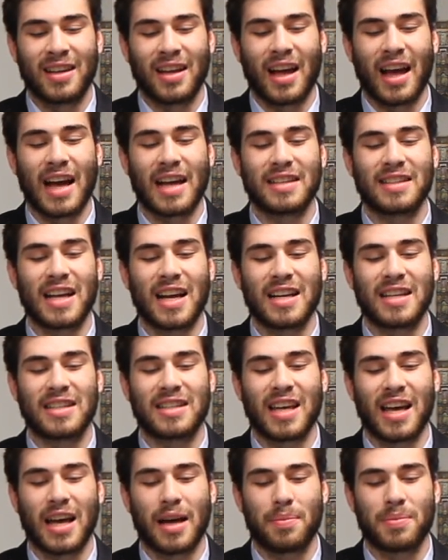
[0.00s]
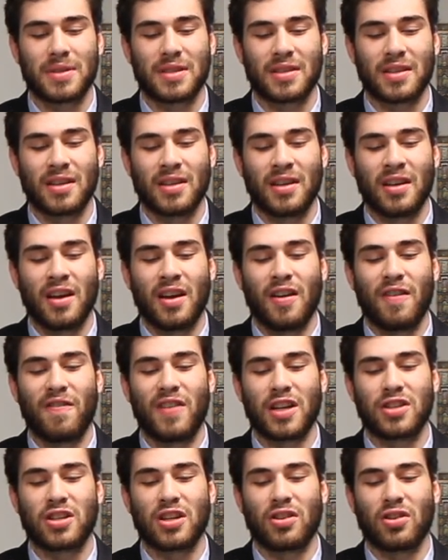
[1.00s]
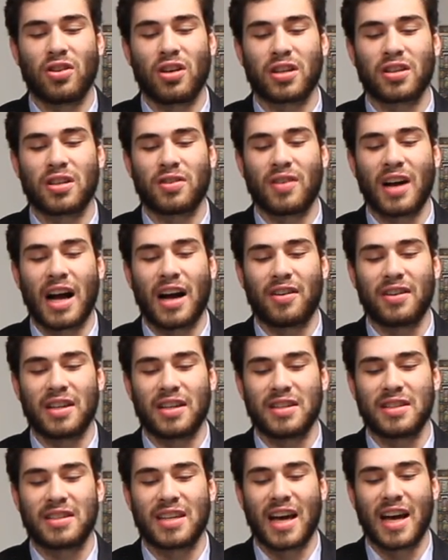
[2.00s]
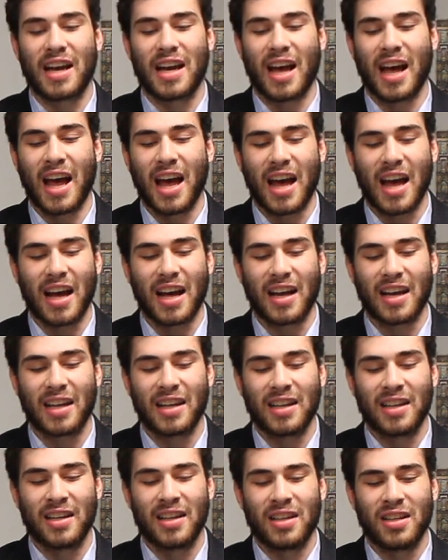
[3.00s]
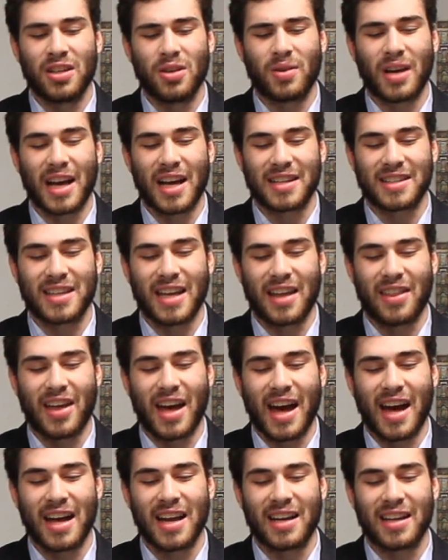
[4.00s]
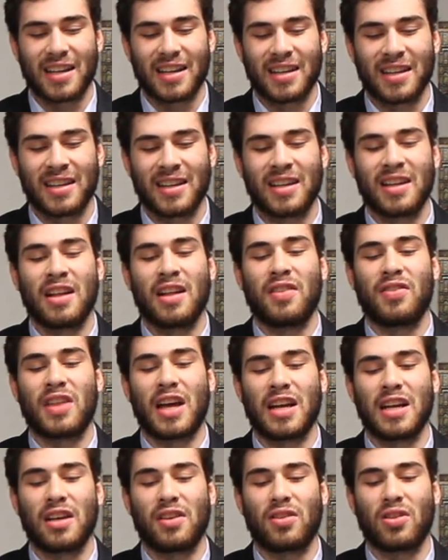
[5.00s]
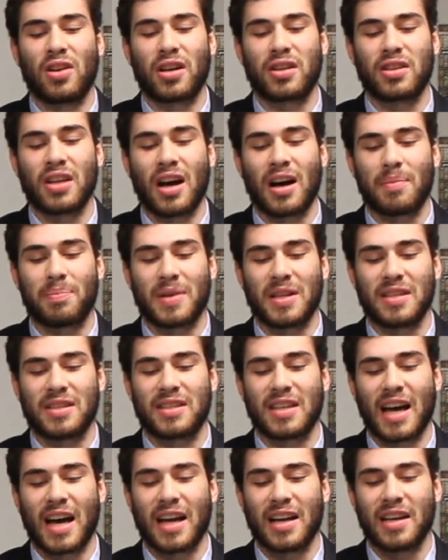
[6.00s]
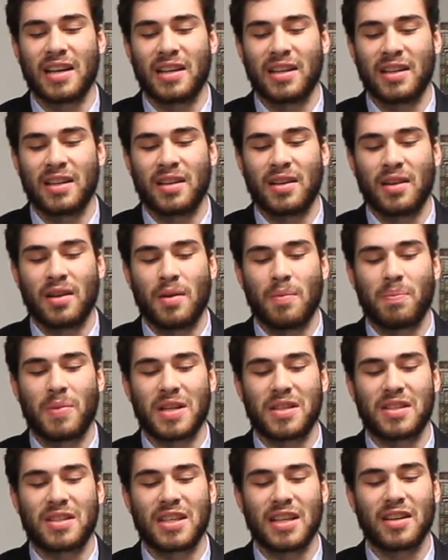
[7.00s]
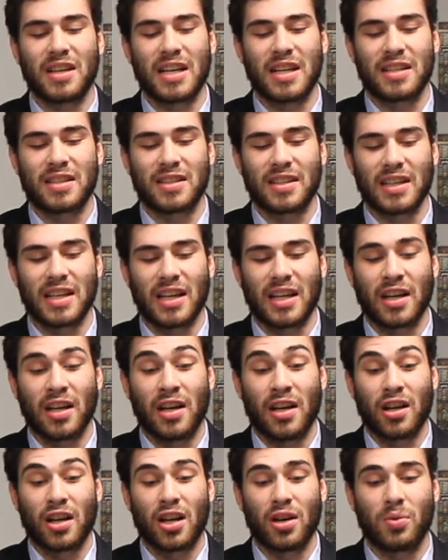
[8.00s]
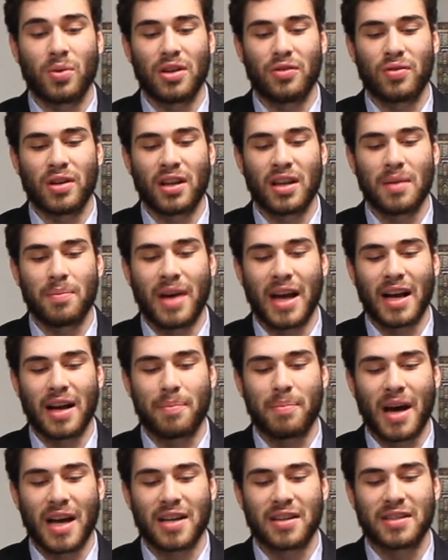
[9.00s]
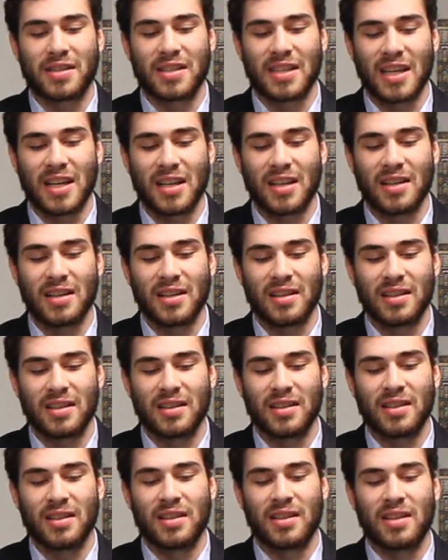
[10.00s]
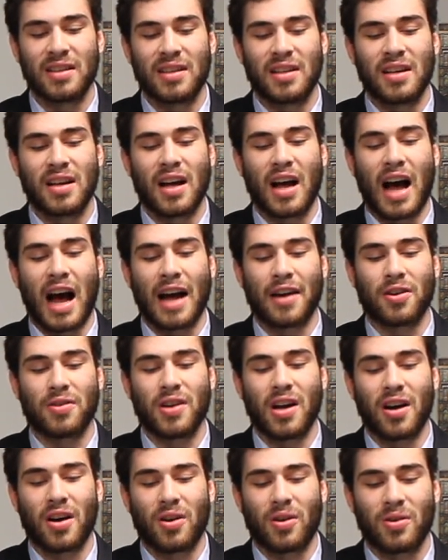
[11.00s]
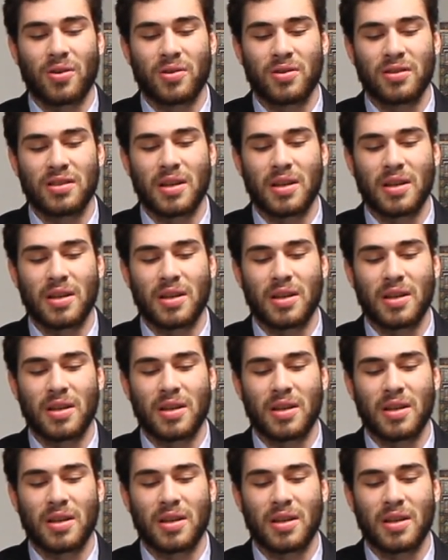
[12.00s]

Hands on his hips, Vitya looked around and said, Hey, you can't say that. Then he looked up and said, But seriously, could we really make a better scene? I don't know.